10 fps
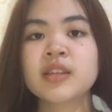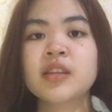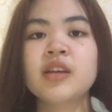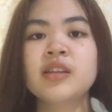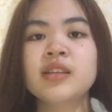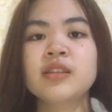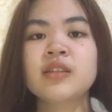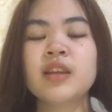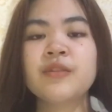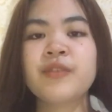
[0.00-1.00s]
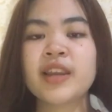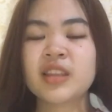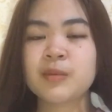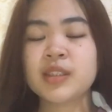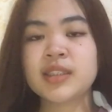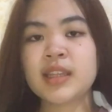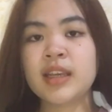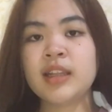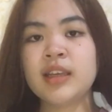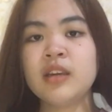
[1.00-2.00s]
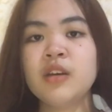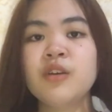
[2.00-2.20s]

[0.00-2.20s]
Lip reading: third is to take vitamins daily,